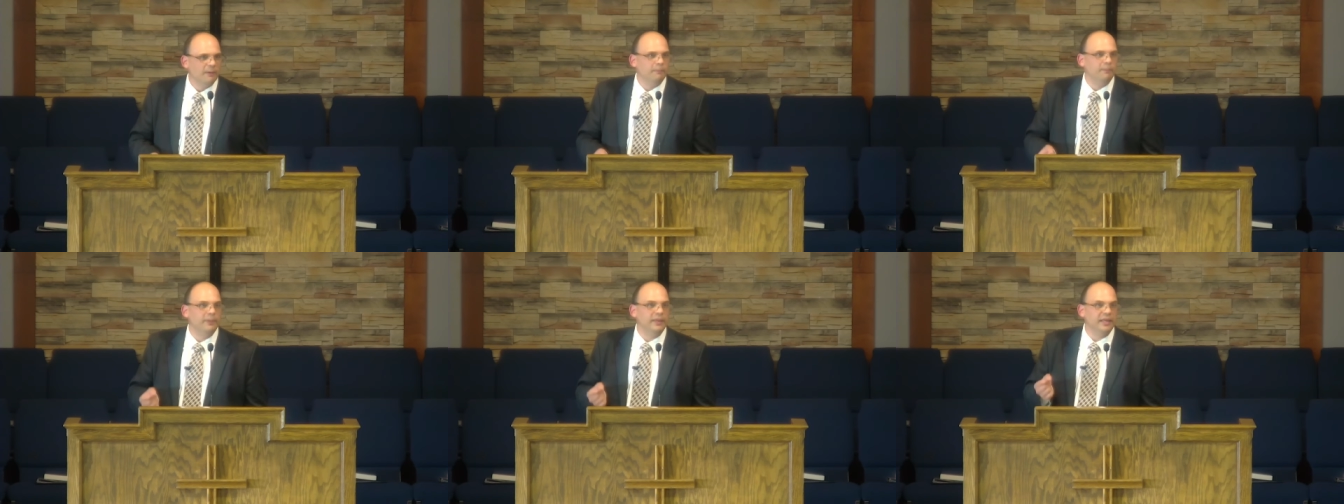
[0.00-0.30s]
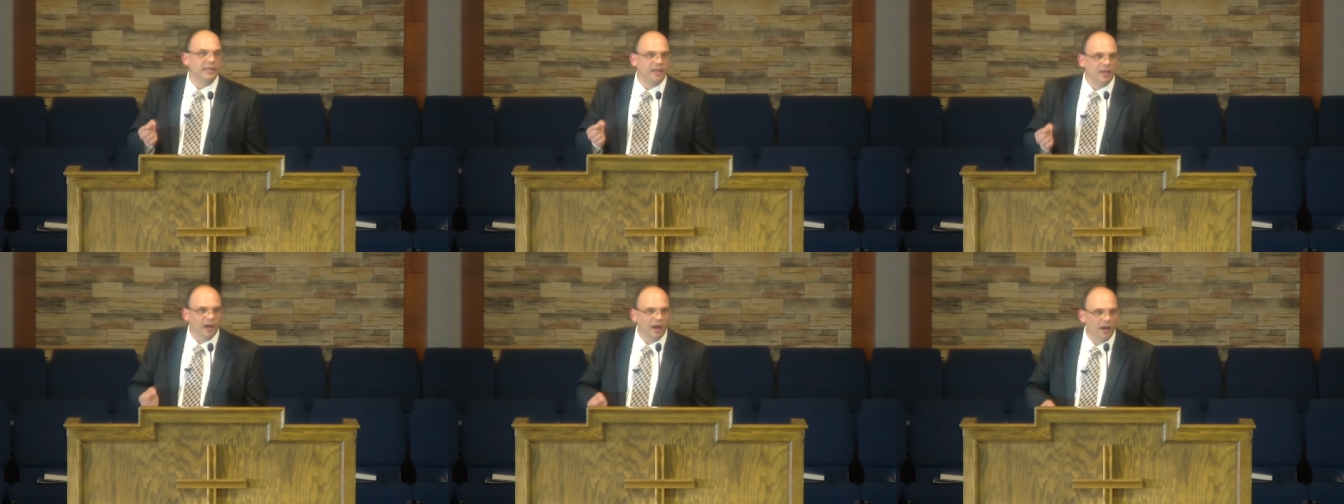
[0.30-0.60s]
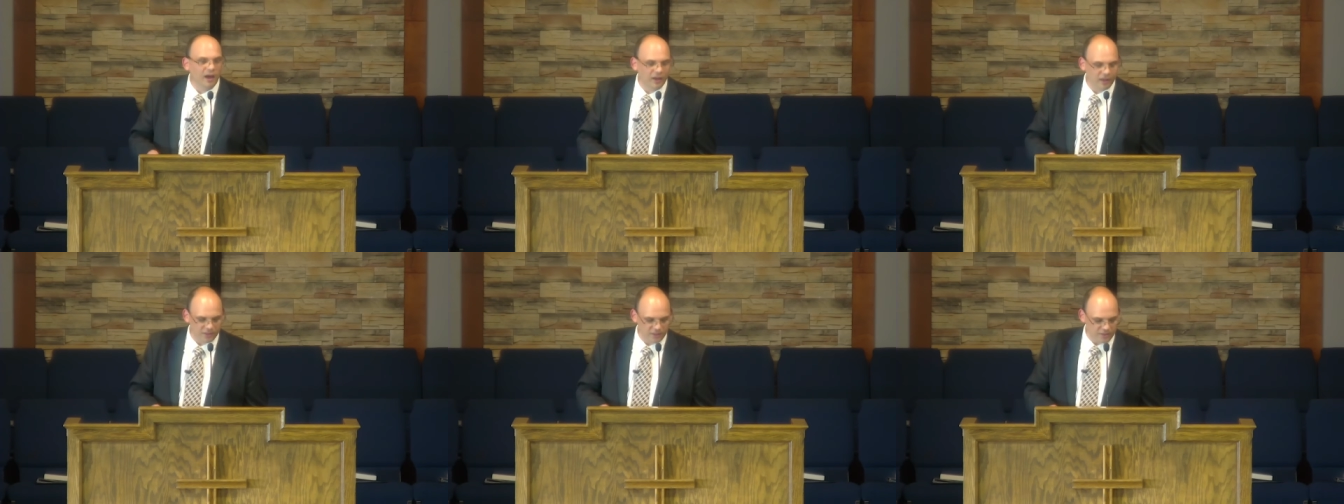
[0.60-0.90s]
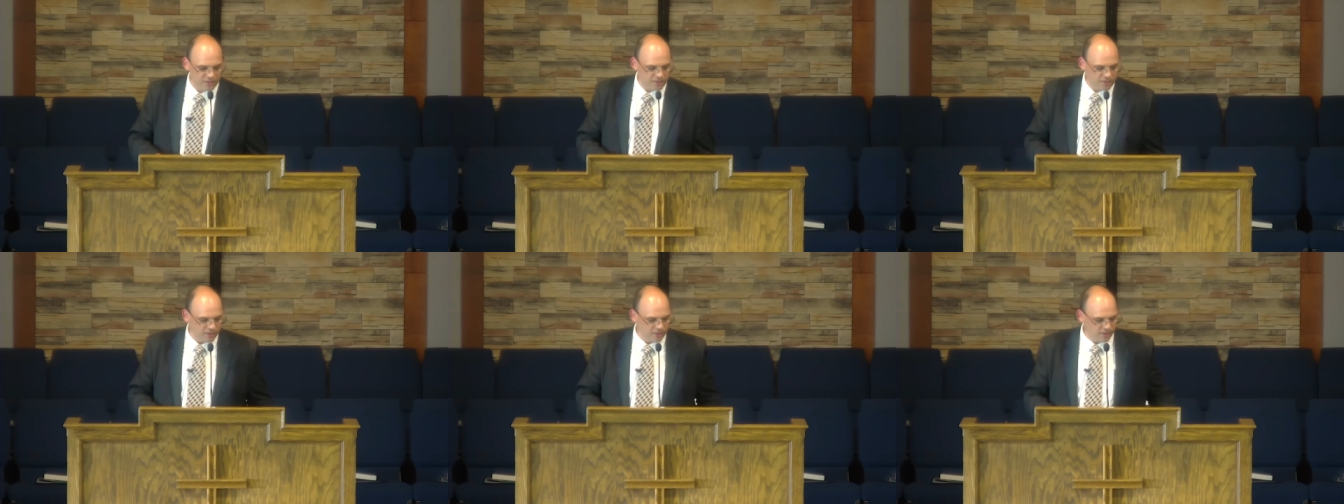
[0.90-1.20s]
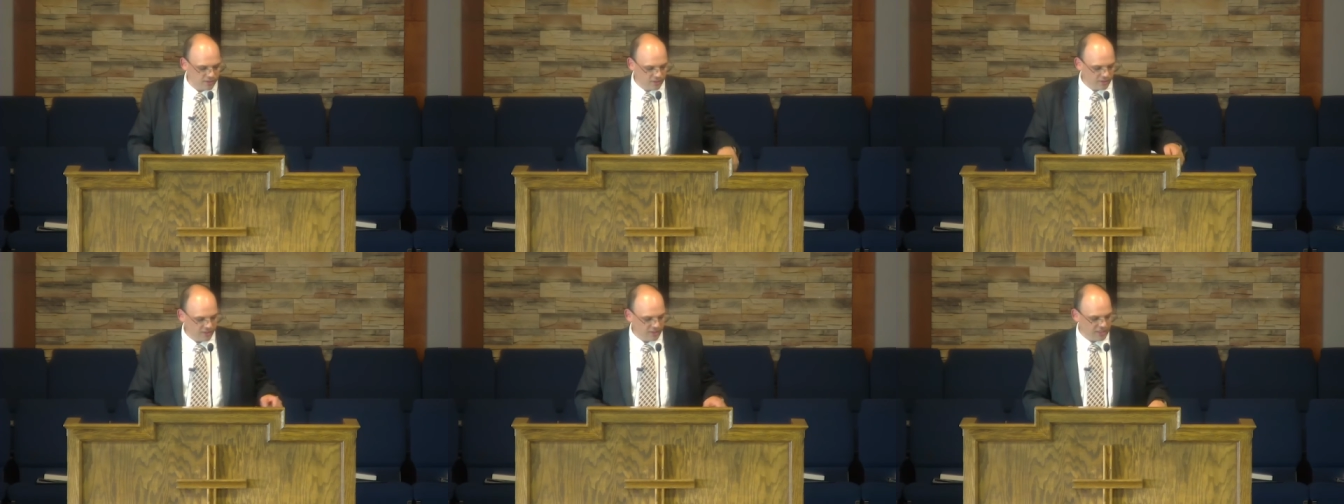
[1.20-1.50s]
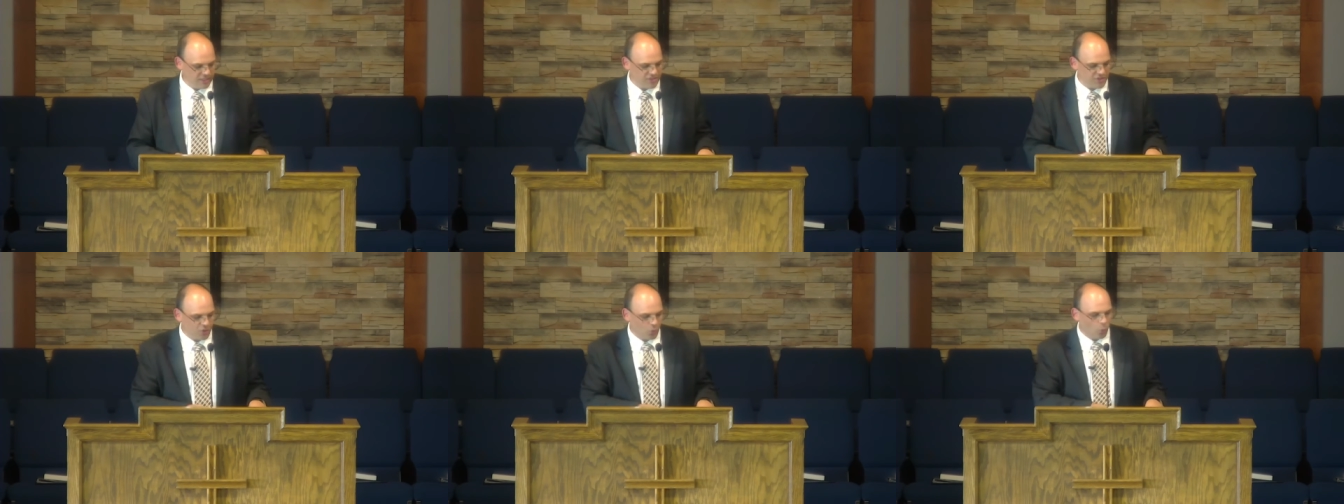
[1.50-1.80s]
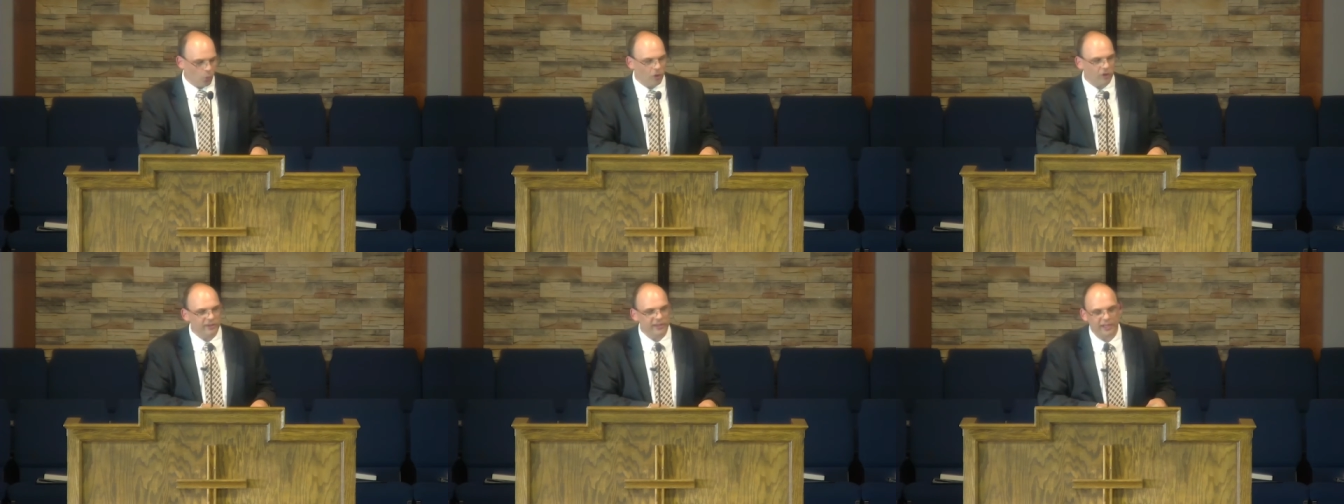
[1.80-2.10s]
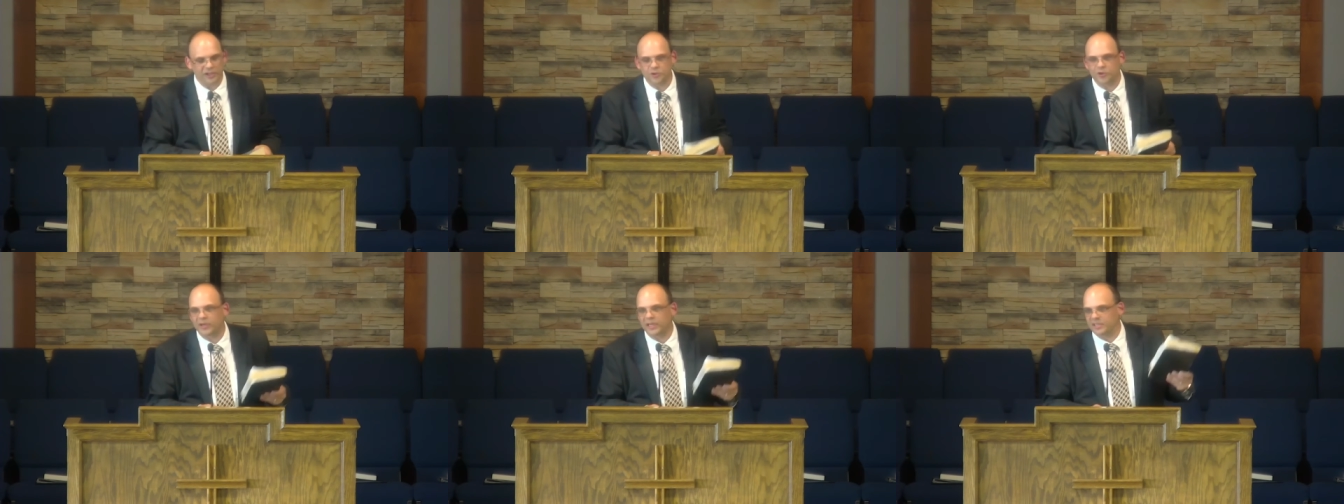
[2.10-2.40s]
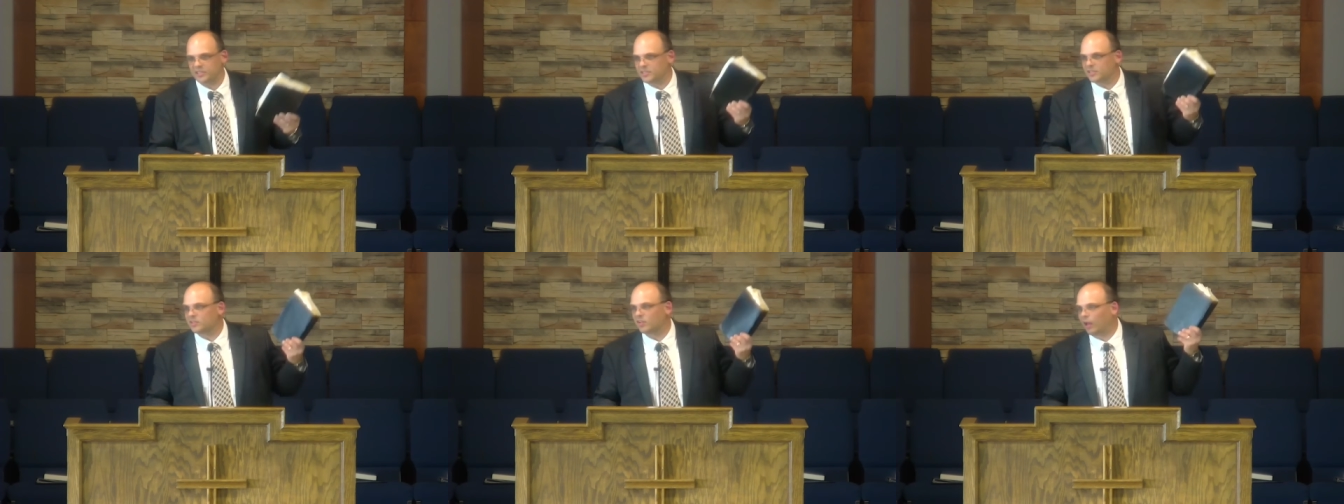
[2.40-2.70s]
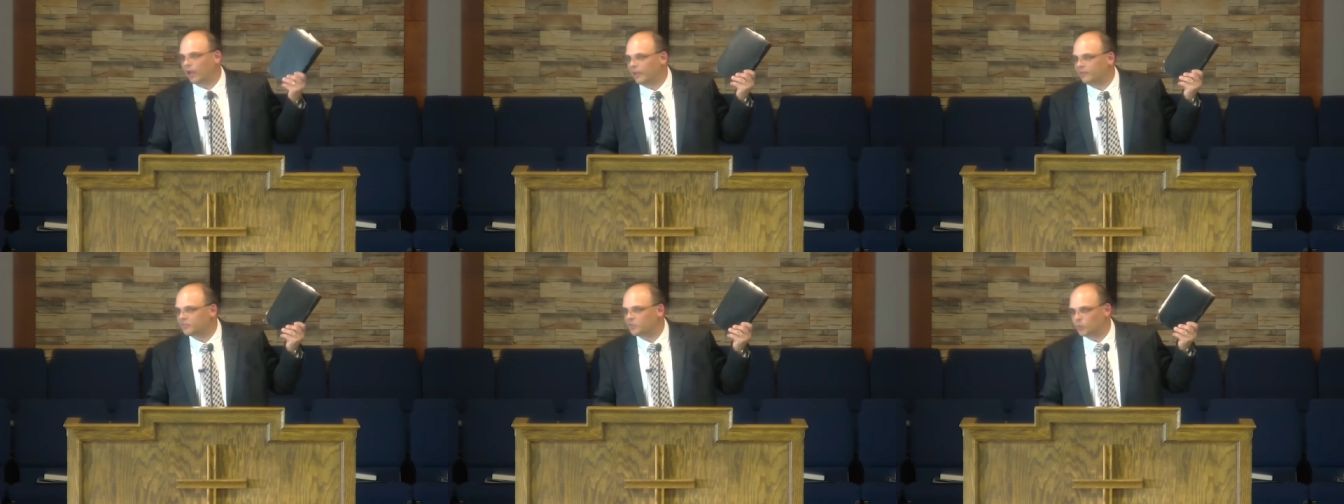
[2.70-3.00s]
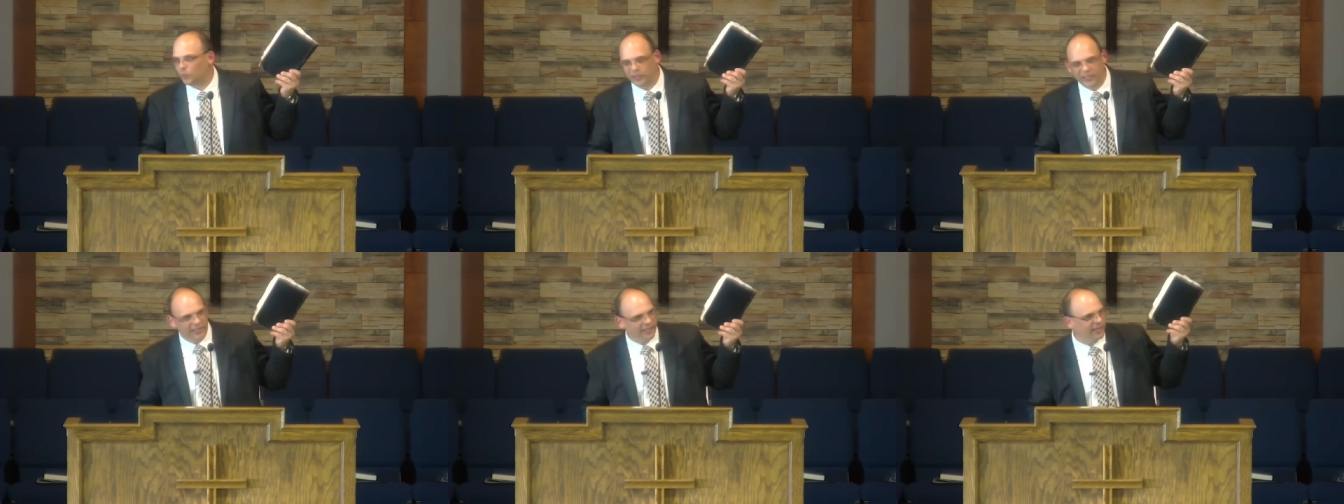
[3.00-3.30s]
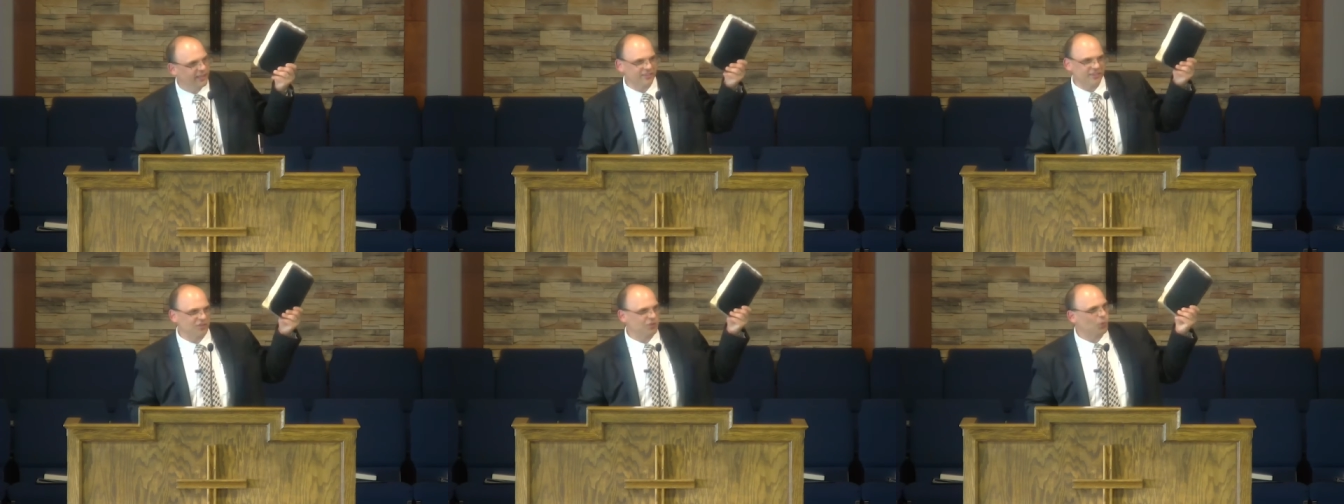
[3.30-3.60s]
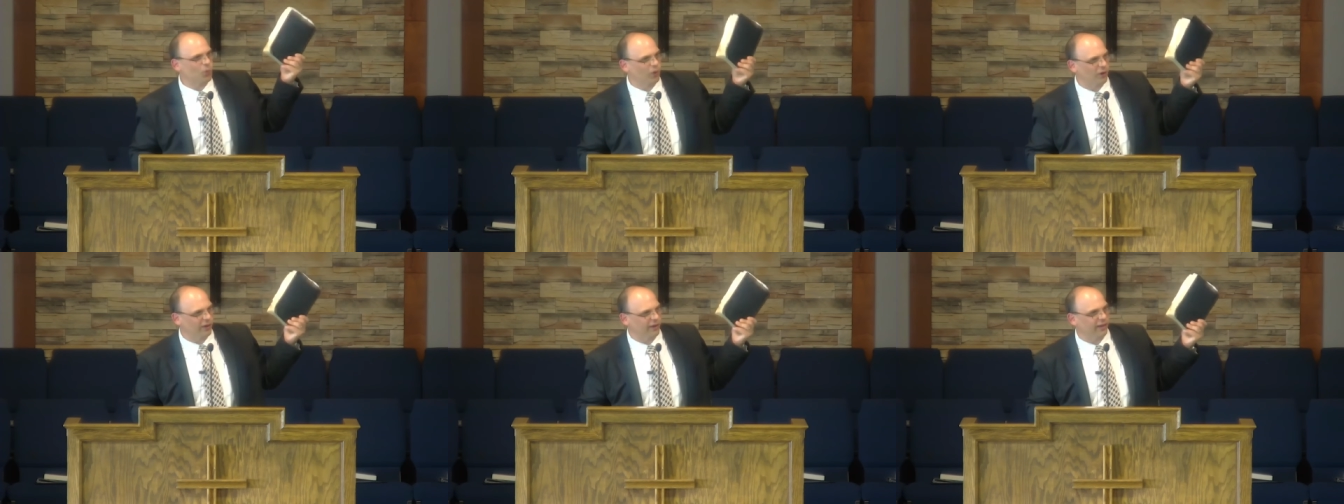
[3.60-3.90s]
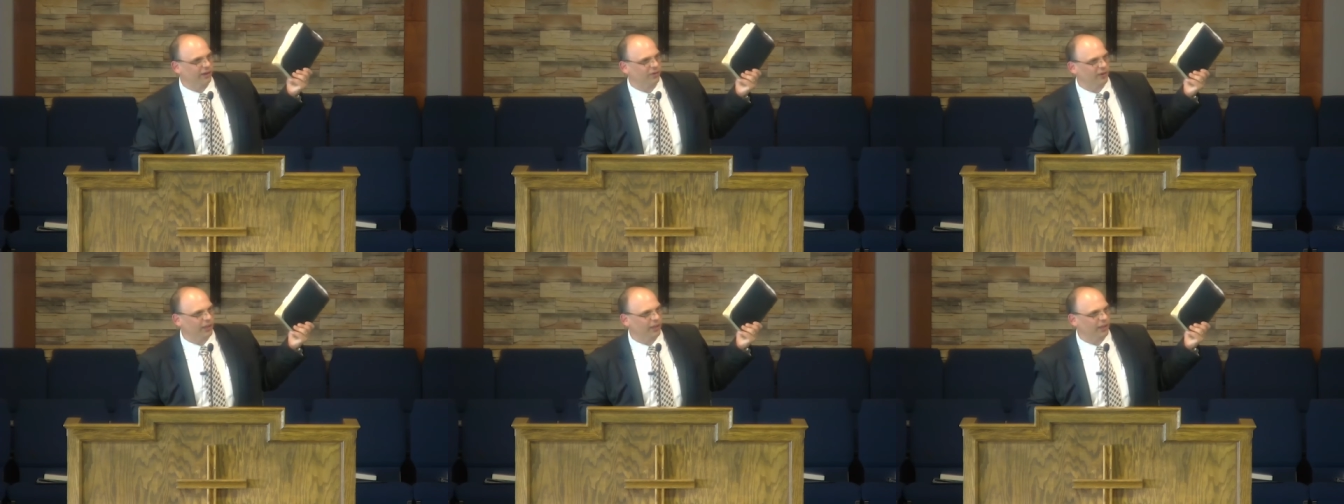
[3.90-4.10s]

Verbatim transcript: because it's the word that changes lives, and we need to get this word out.